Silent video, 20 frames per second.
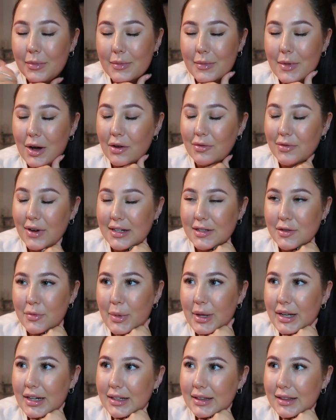our friends have
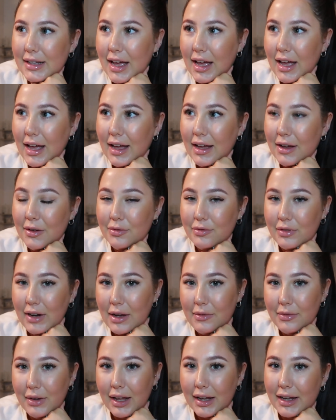been in their
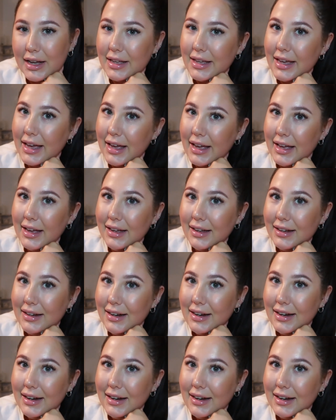flat for like a year,